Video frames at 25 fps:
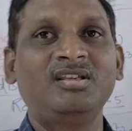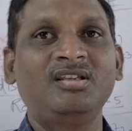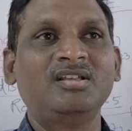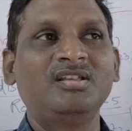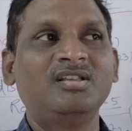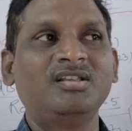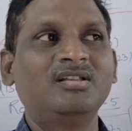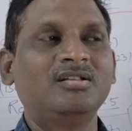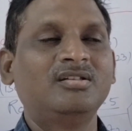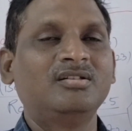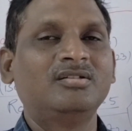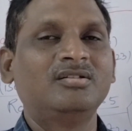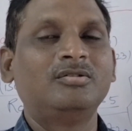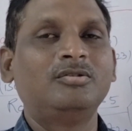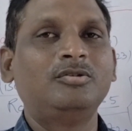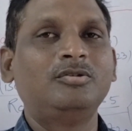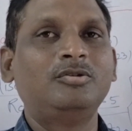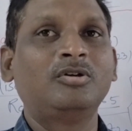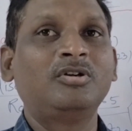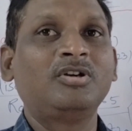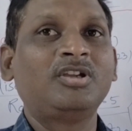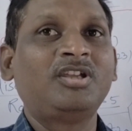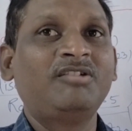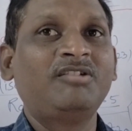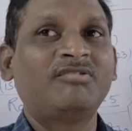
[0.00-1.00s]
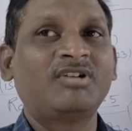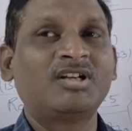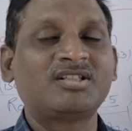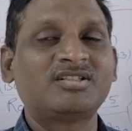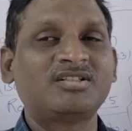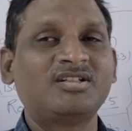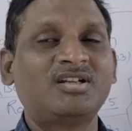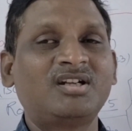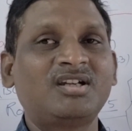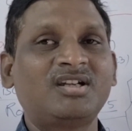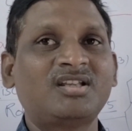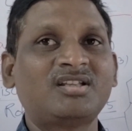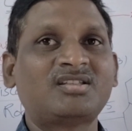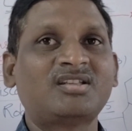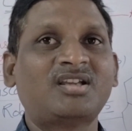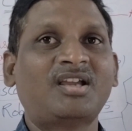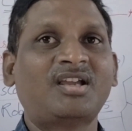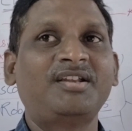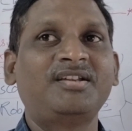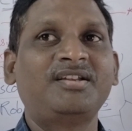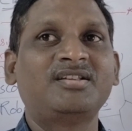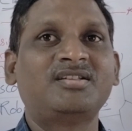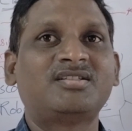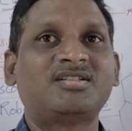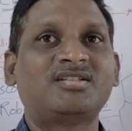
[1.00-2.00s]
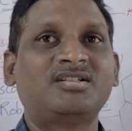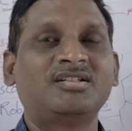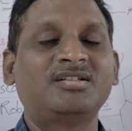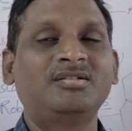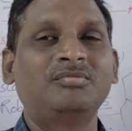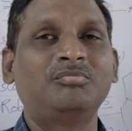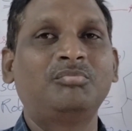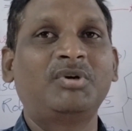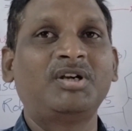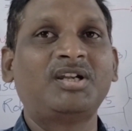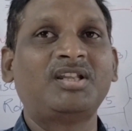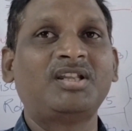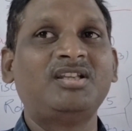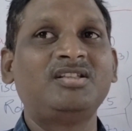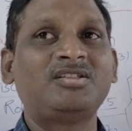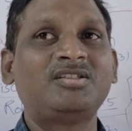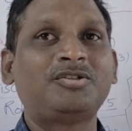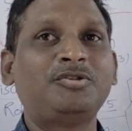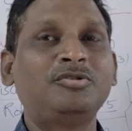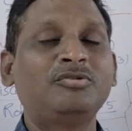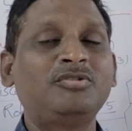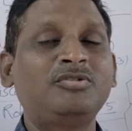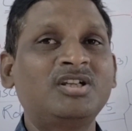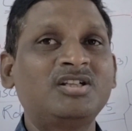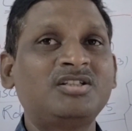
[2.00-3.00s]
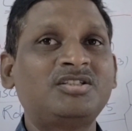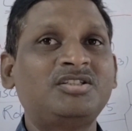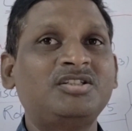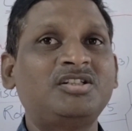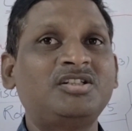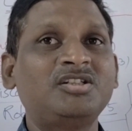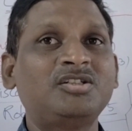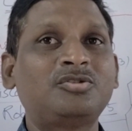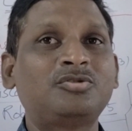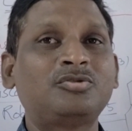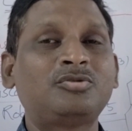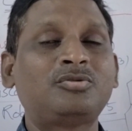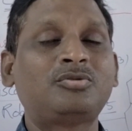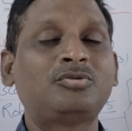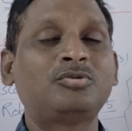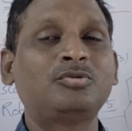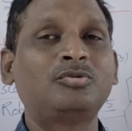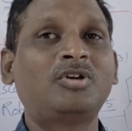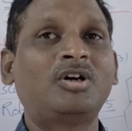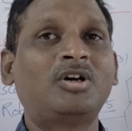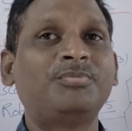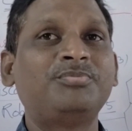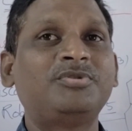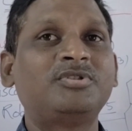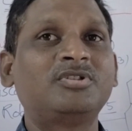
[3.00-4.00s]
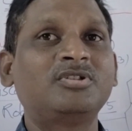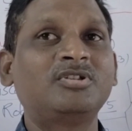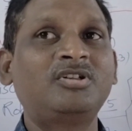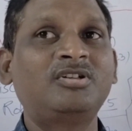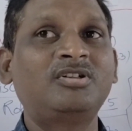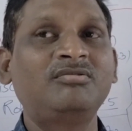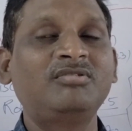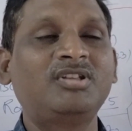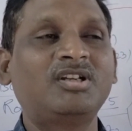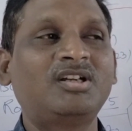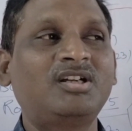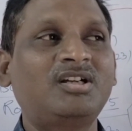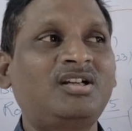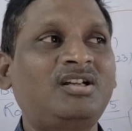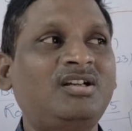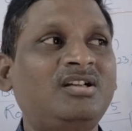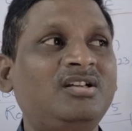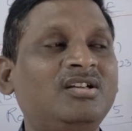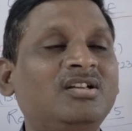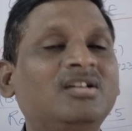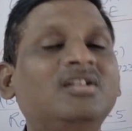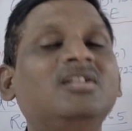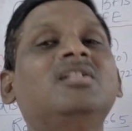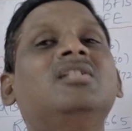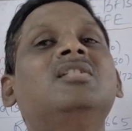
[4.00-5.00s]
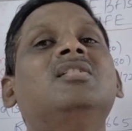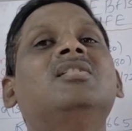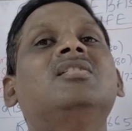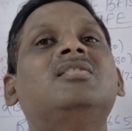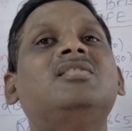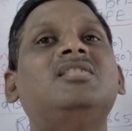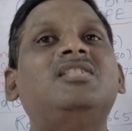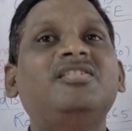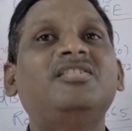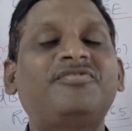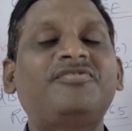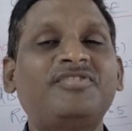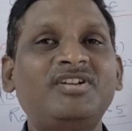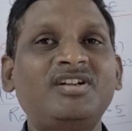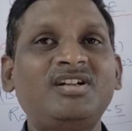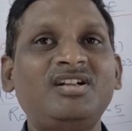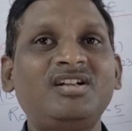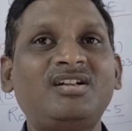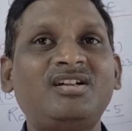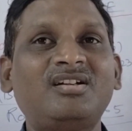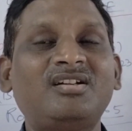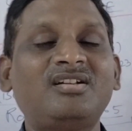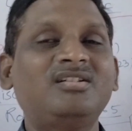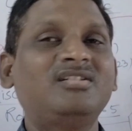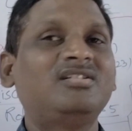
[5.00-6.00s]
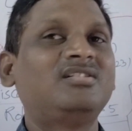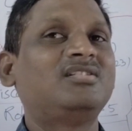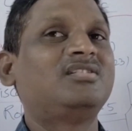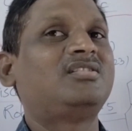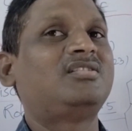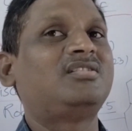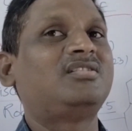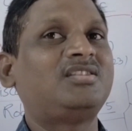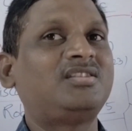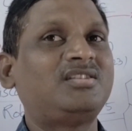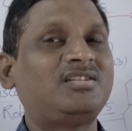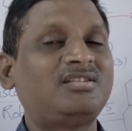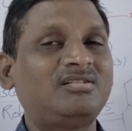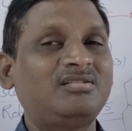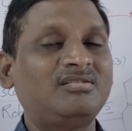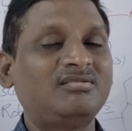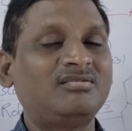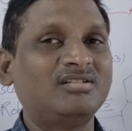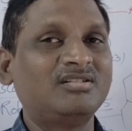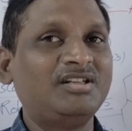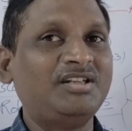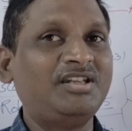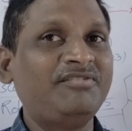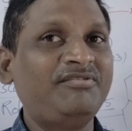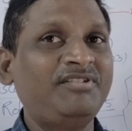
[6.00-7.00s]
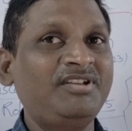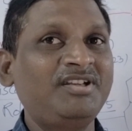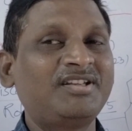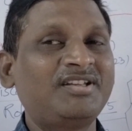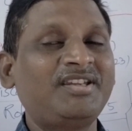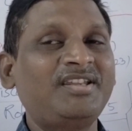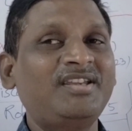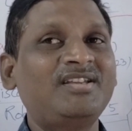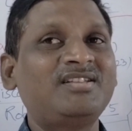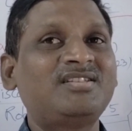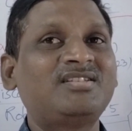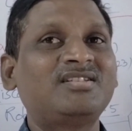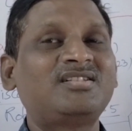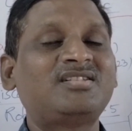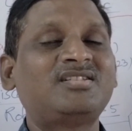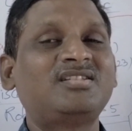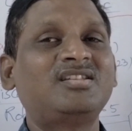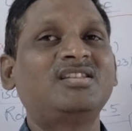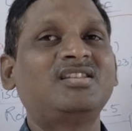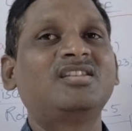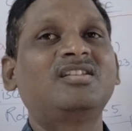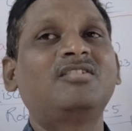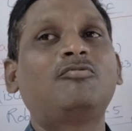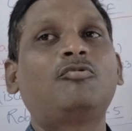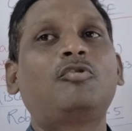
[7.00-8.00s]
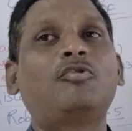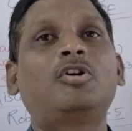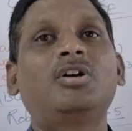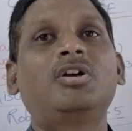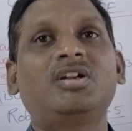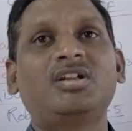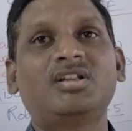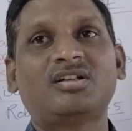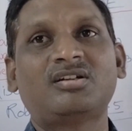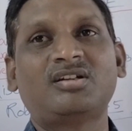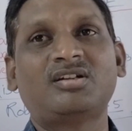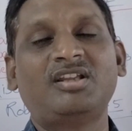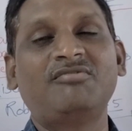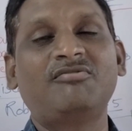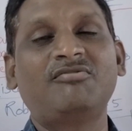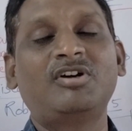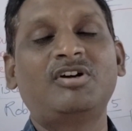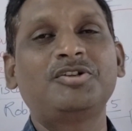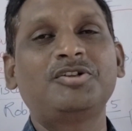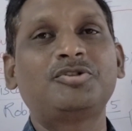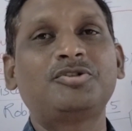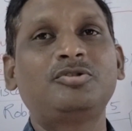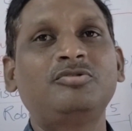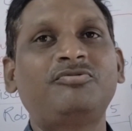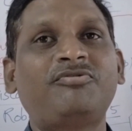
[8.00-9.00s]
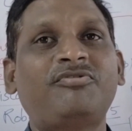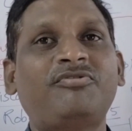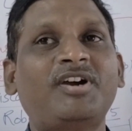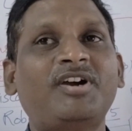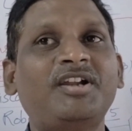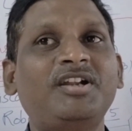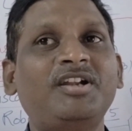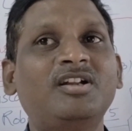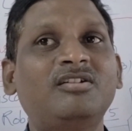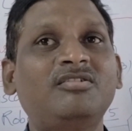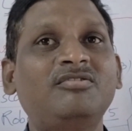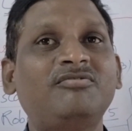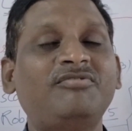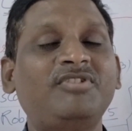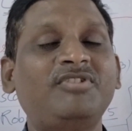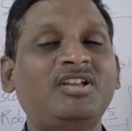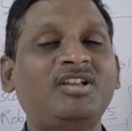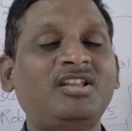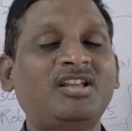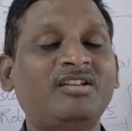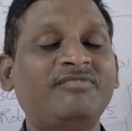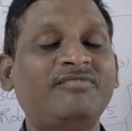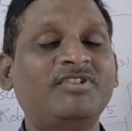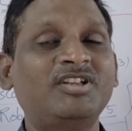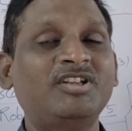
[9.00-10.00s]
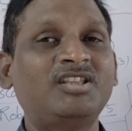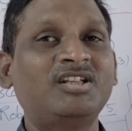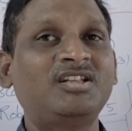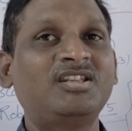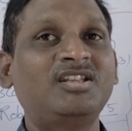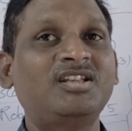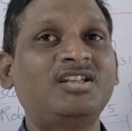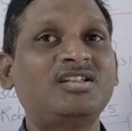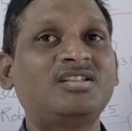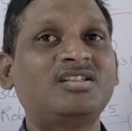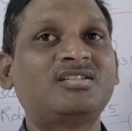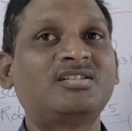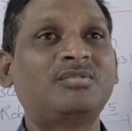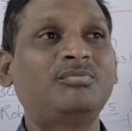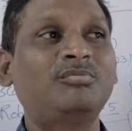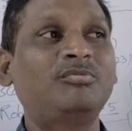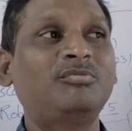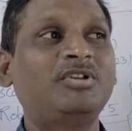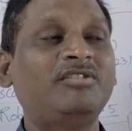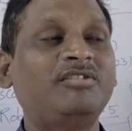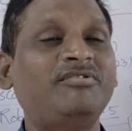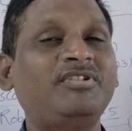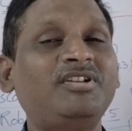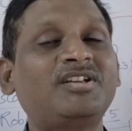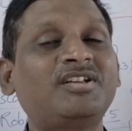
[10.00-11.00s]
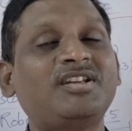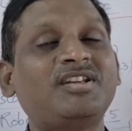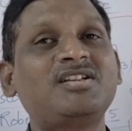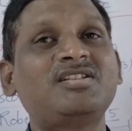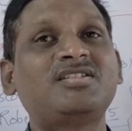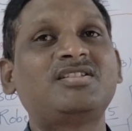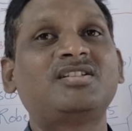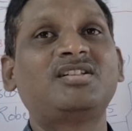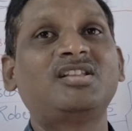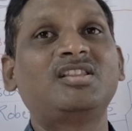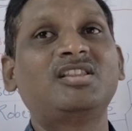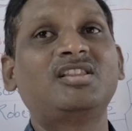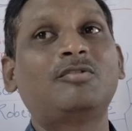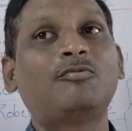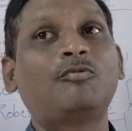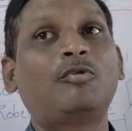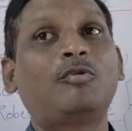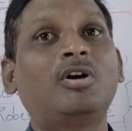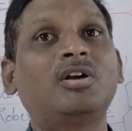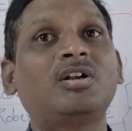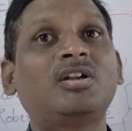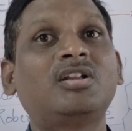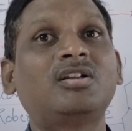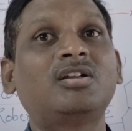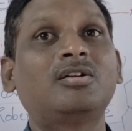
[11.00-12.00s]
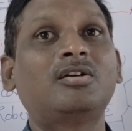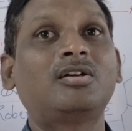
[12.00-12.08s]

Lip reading: See, though he was not a scientist, but his curiosity is to observe the different living creatures in the water. He wants to find out whether there is some living creature in the